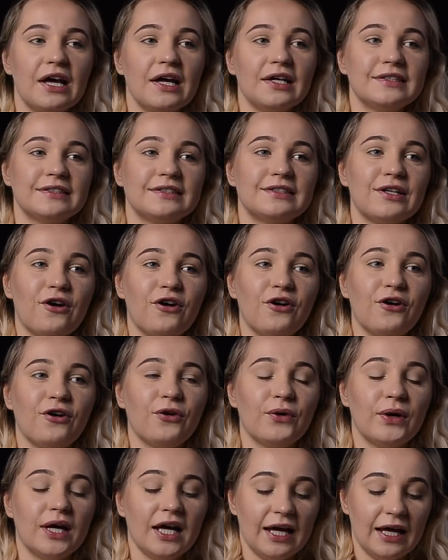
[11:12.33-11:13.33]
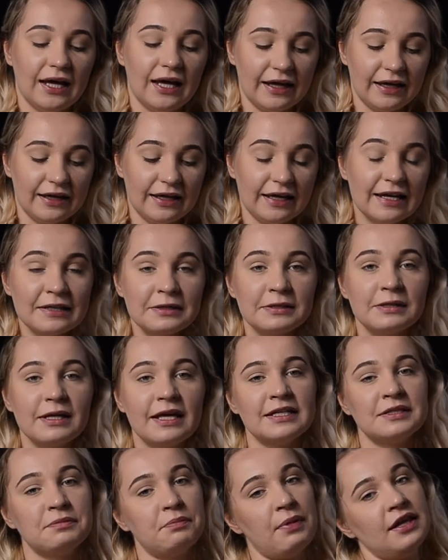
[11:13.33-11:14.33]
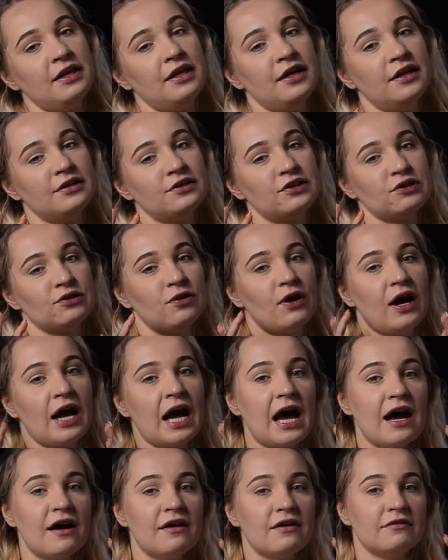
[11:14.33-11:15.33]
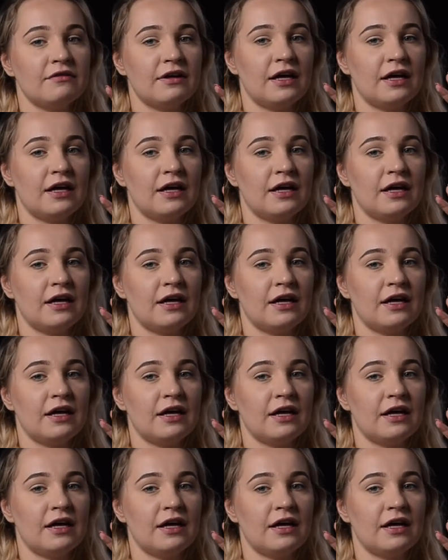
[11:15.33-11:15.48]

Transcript: So it is better to have